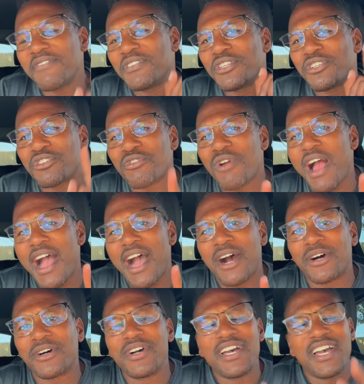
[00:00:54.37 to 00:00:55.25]

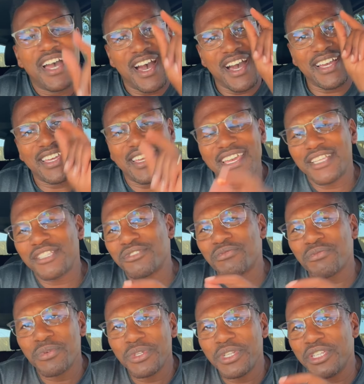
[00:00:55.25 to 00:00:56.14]
trial against
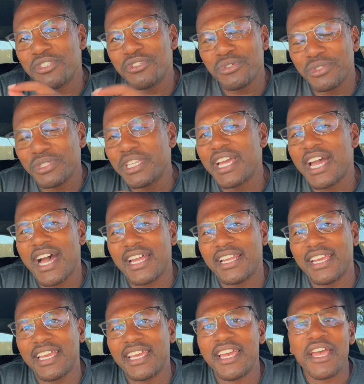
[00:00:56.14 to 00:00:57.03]
Rudy
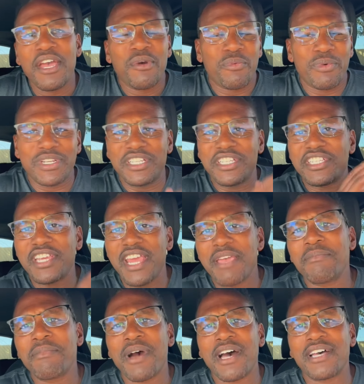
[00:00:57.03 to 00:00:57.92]
Giuliani, when
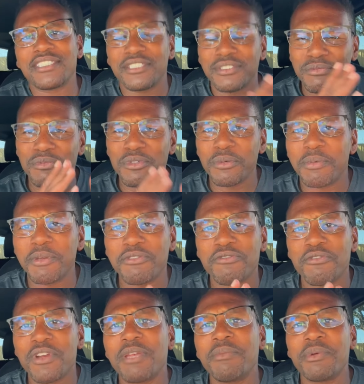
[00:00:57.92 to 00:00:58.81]
Shay Moss and Ruby
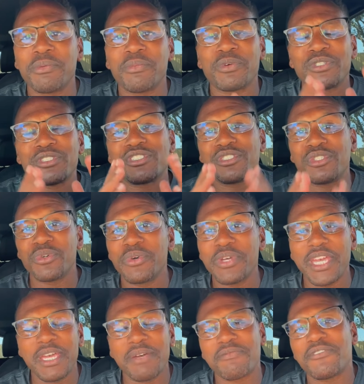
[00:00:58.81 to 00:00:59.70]
Freeman were
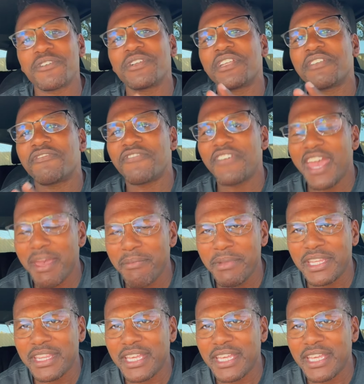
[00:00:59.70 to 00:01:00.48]
suing him for defaming